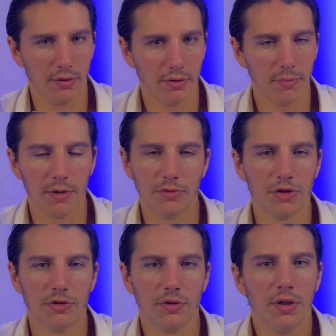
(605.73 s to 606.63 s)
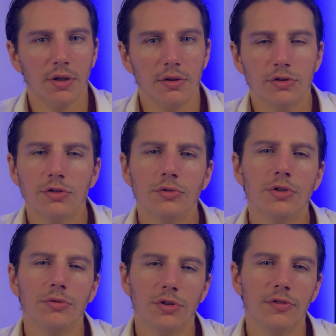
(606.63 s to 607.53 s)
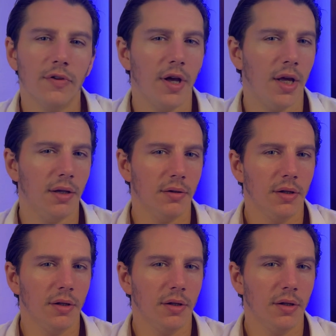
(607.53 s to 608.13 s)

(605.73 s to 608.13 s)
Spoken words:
Might just suit you just fine.